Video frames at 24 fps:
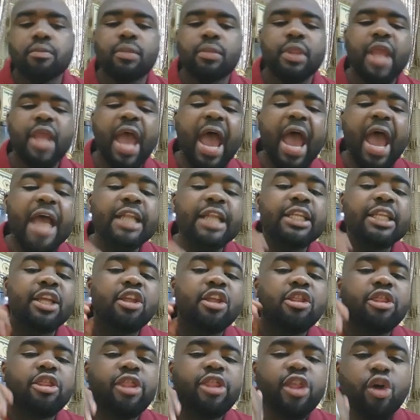And
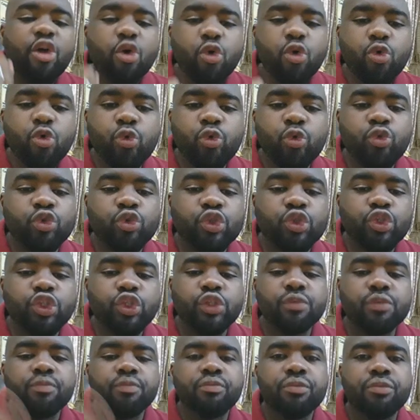those
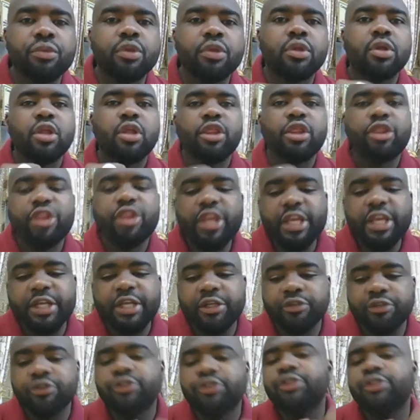
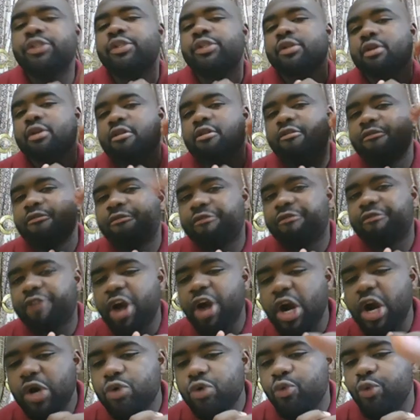things far
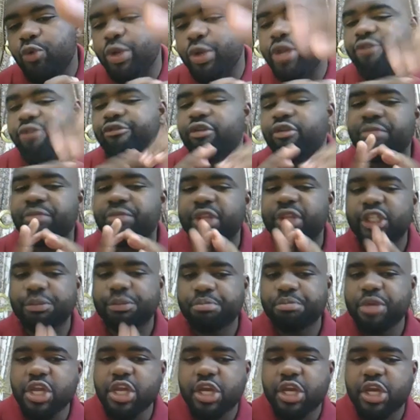away from the
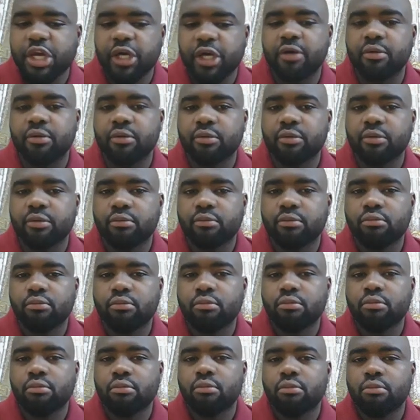speaker.
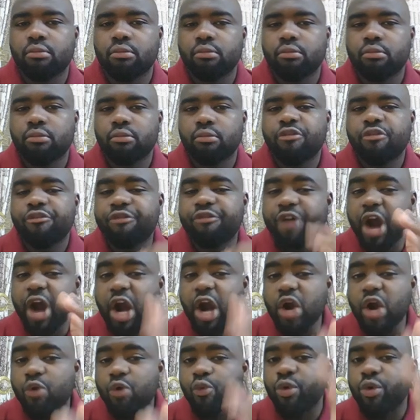Far
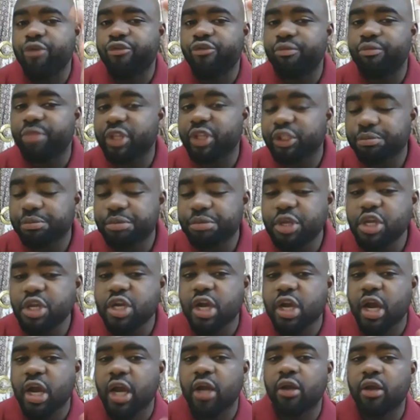away from the
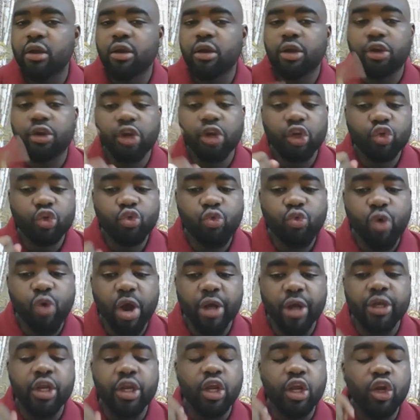speaker. Not
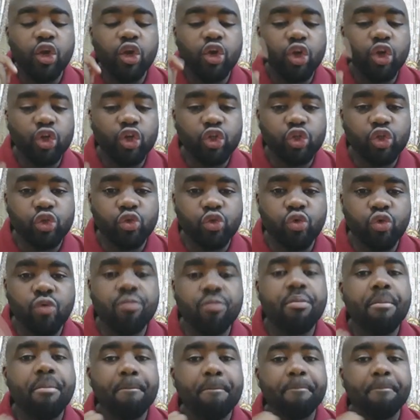one, not two,
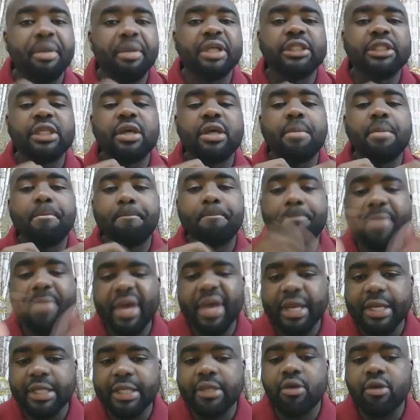but
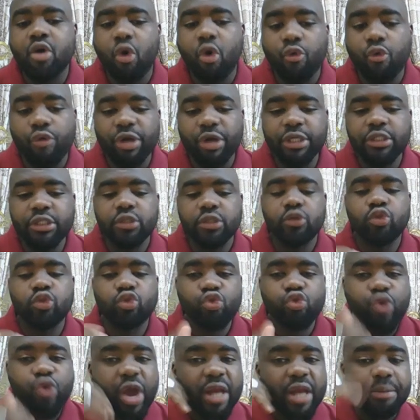many. Alright? Two
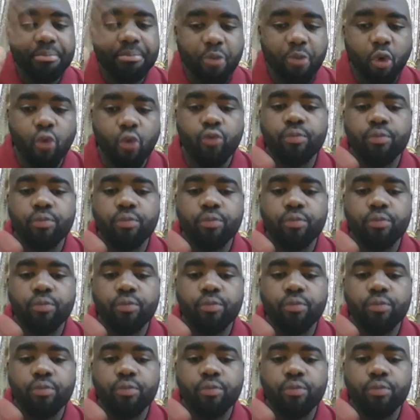and more.